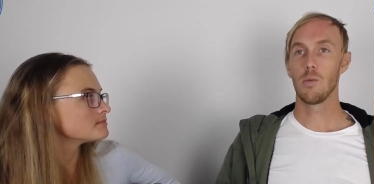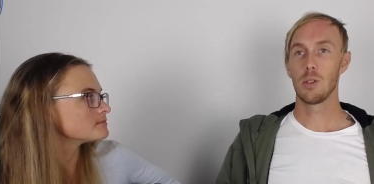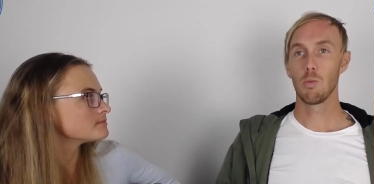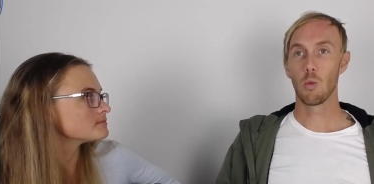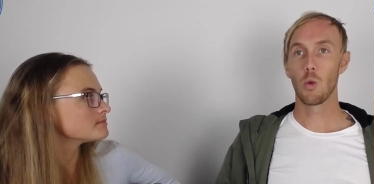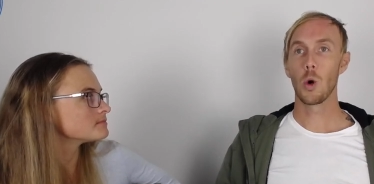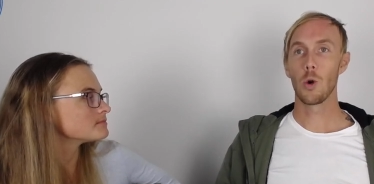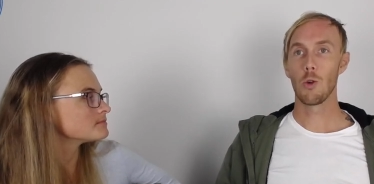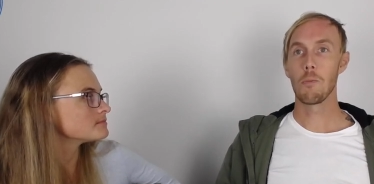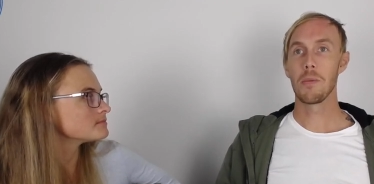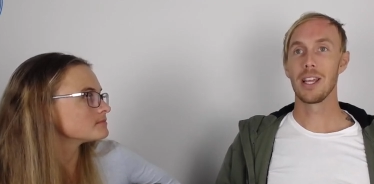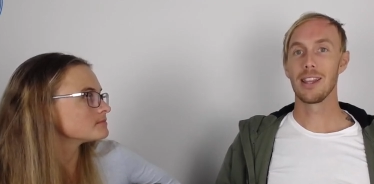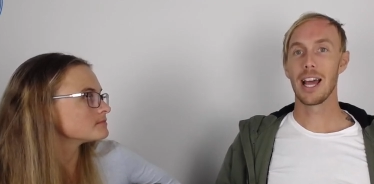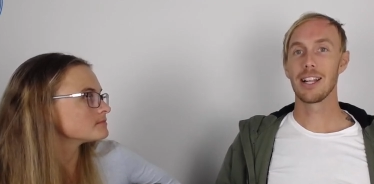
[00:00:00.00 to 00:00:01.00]
Speaker 1: room
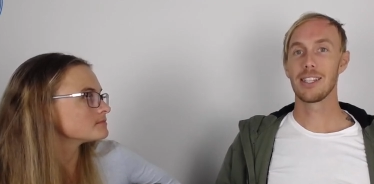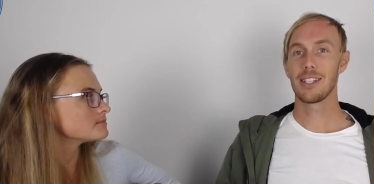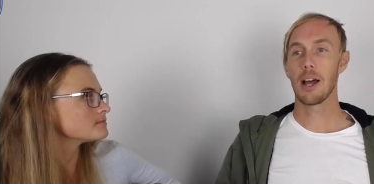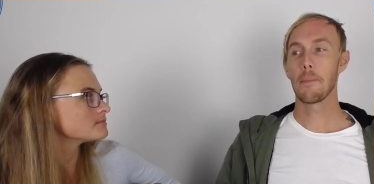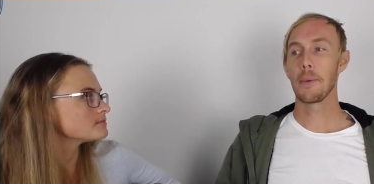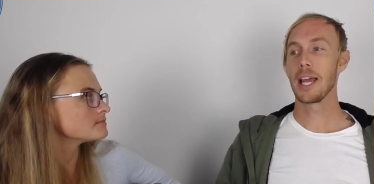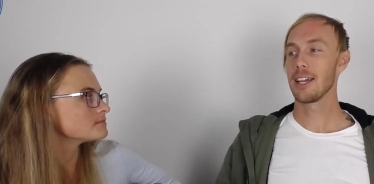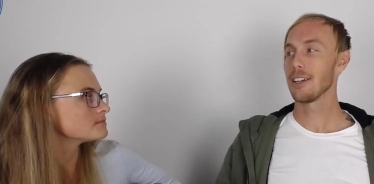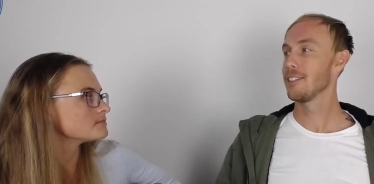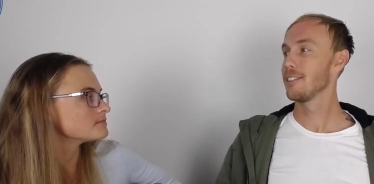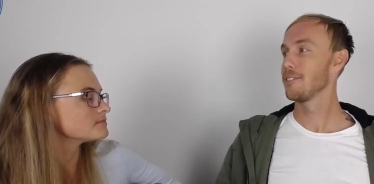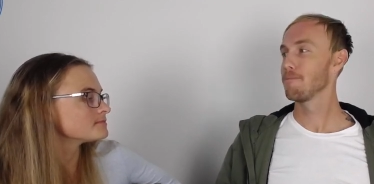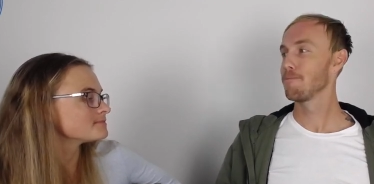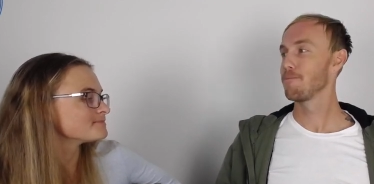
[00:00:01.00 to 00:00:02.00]
in that stomach.
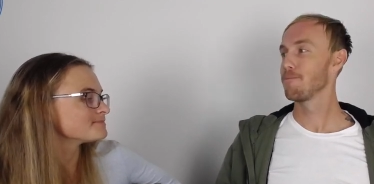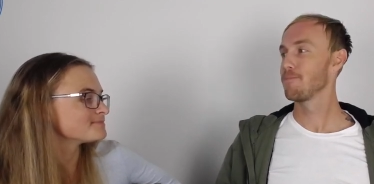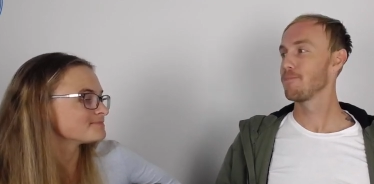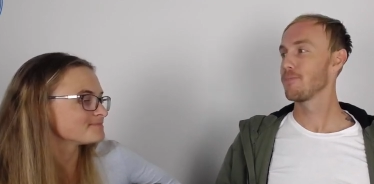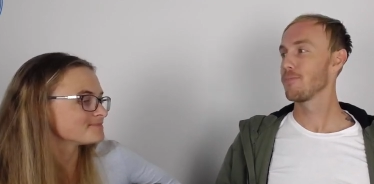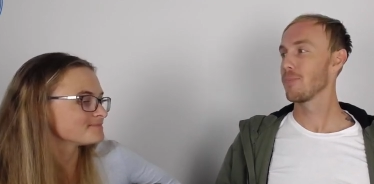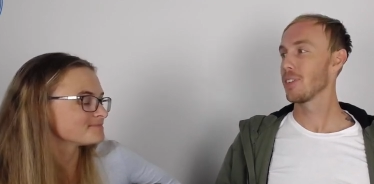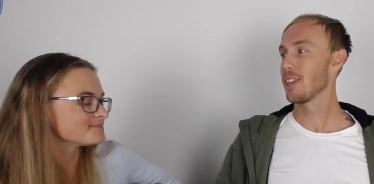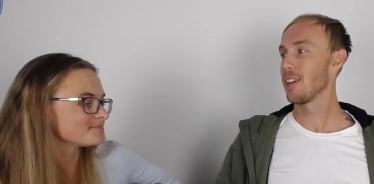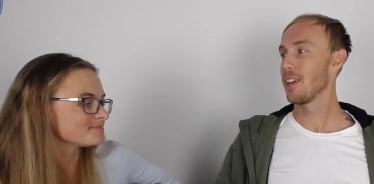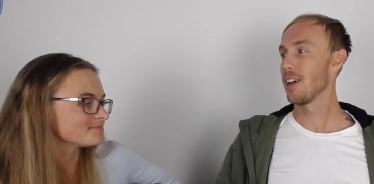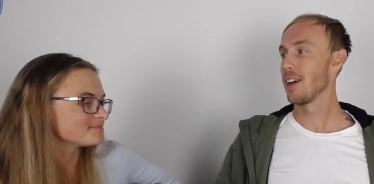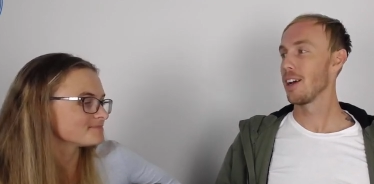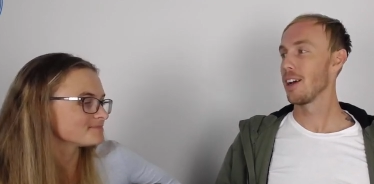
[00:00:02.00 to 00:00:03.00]

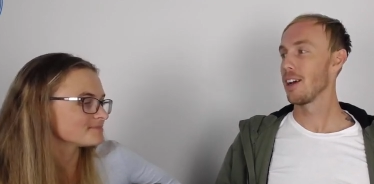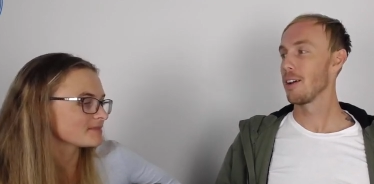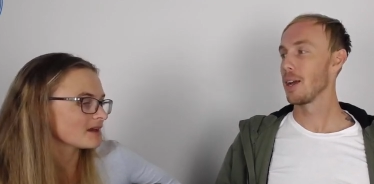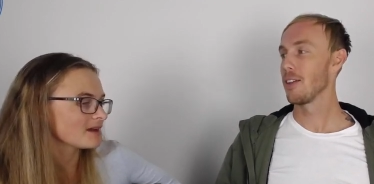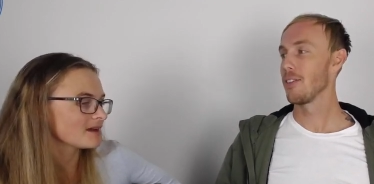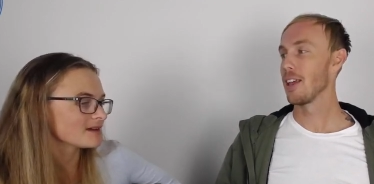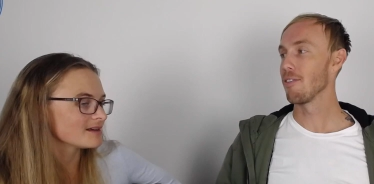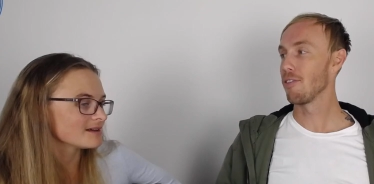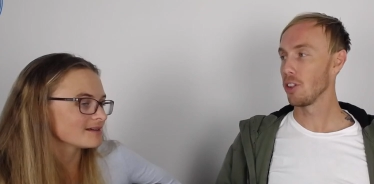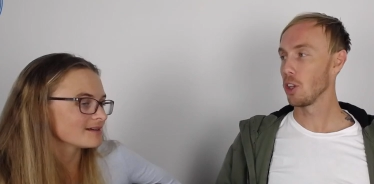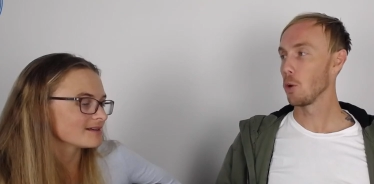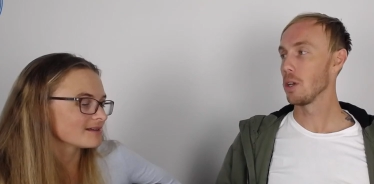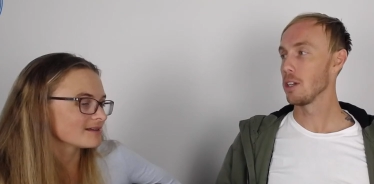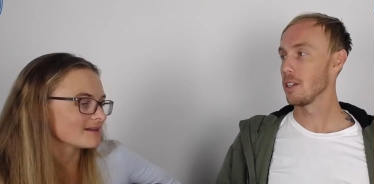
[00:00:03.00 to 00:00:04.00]
Uh, and then
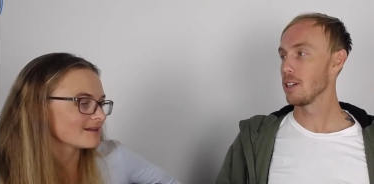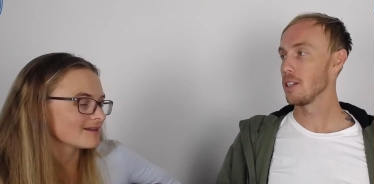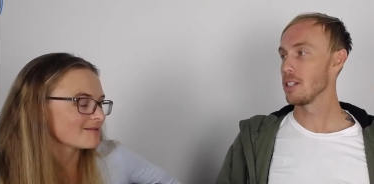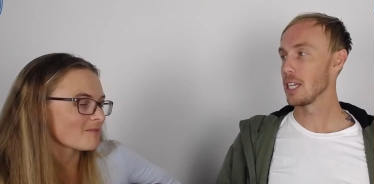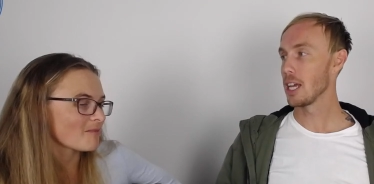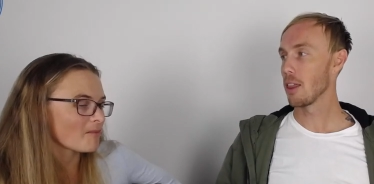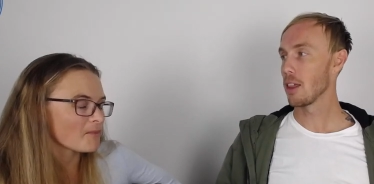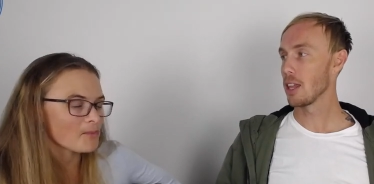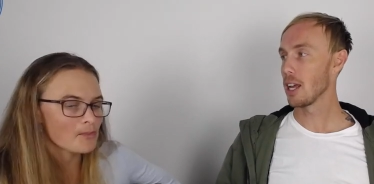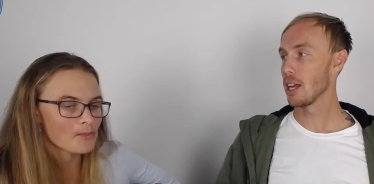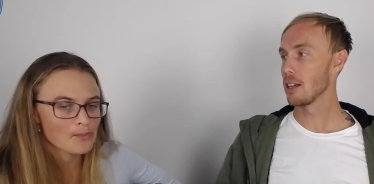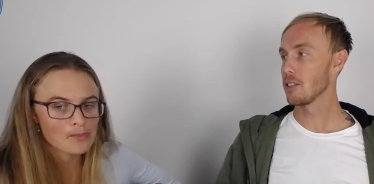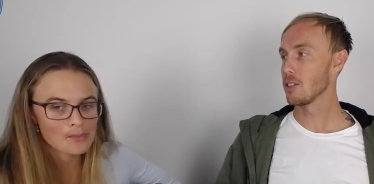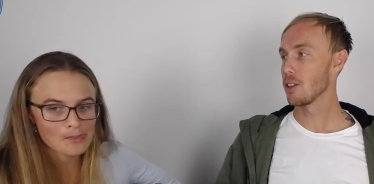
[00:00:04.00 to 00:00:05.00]
fluid is the other thing.
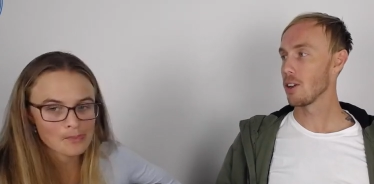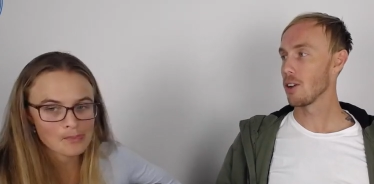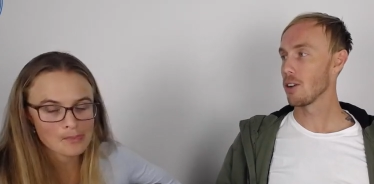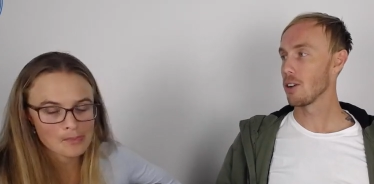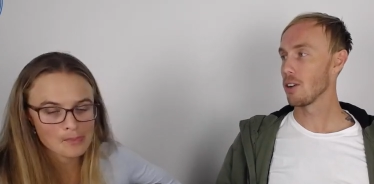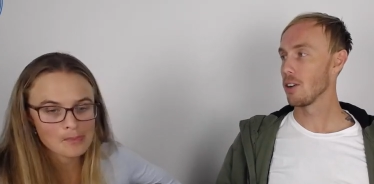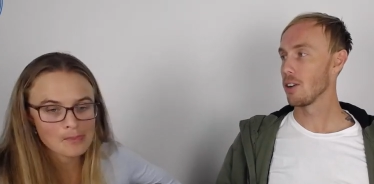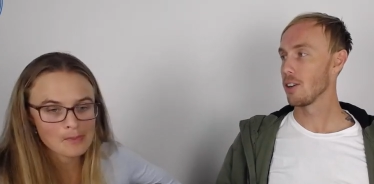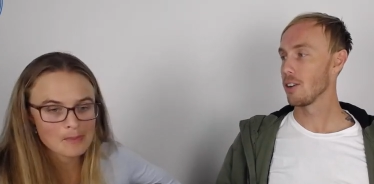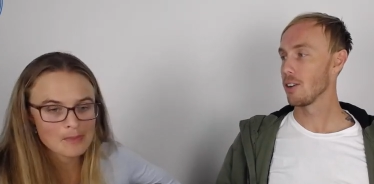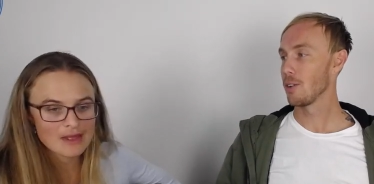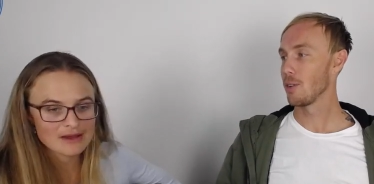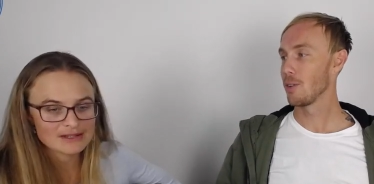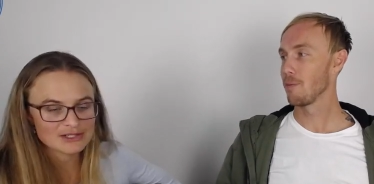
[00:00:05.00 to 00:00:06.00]
So,
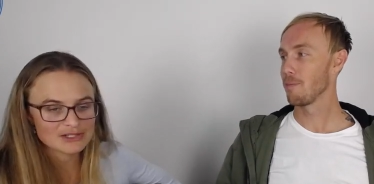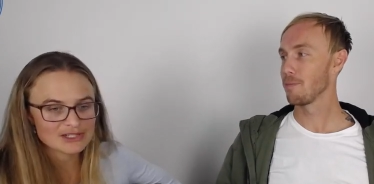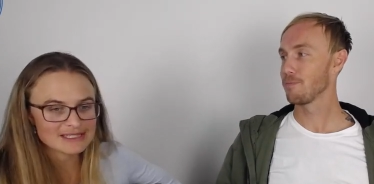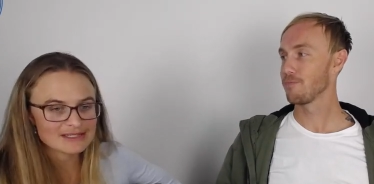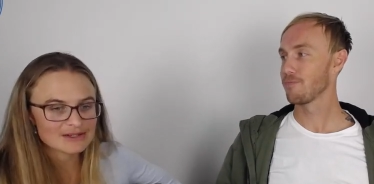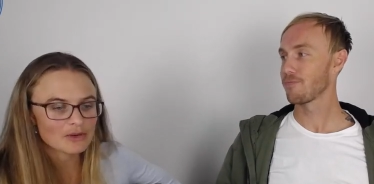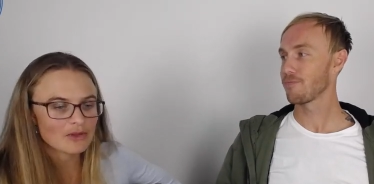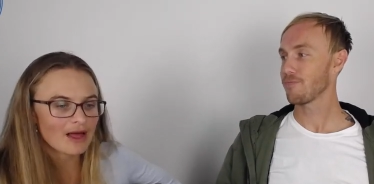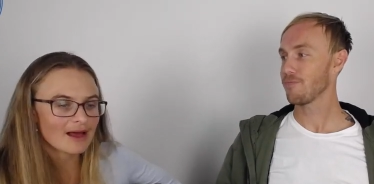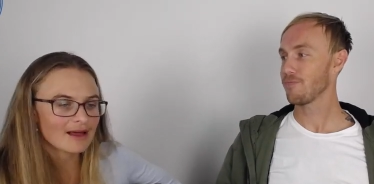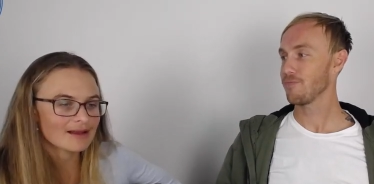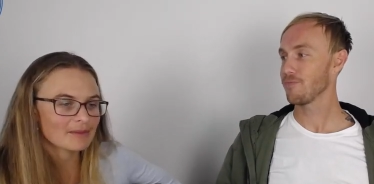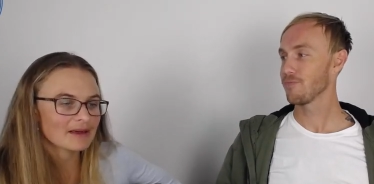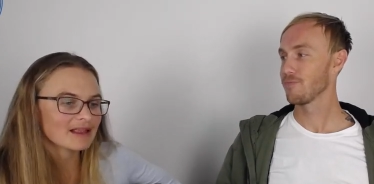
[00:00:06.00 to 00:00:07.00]
Speaker 2: so doesn't all that?
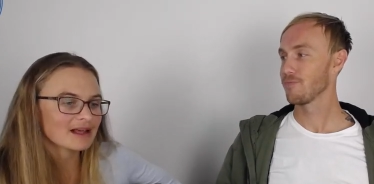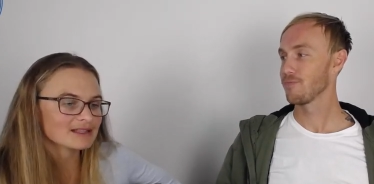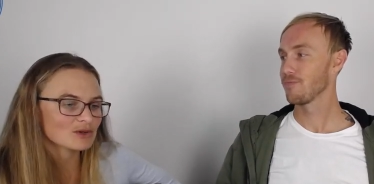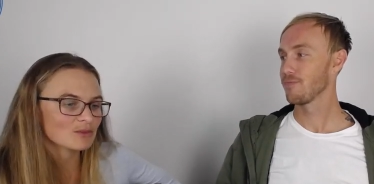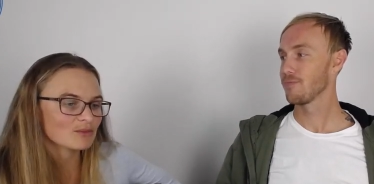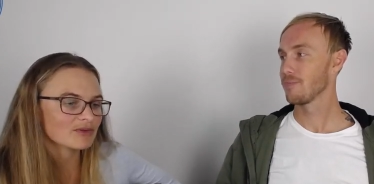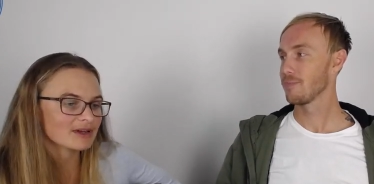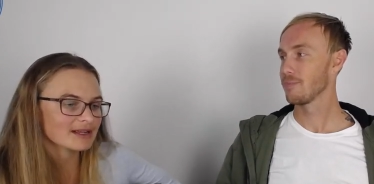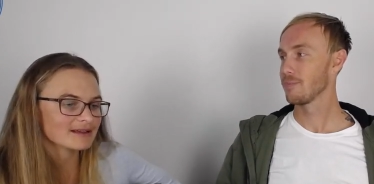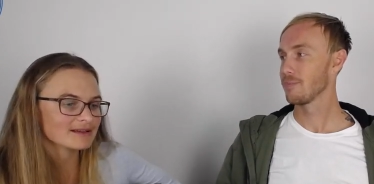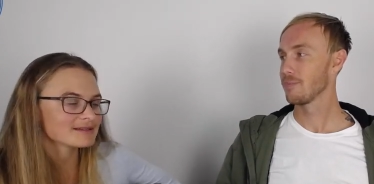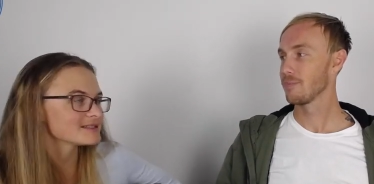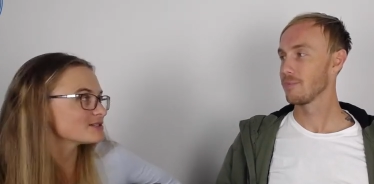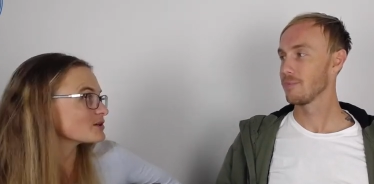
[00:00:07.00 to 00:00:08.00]
I mean, that's all pretty
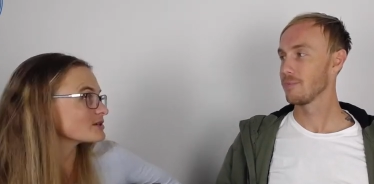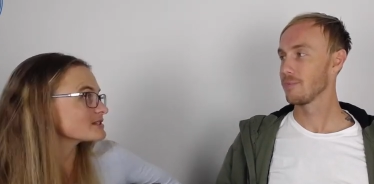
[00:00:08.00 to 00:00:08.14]
stock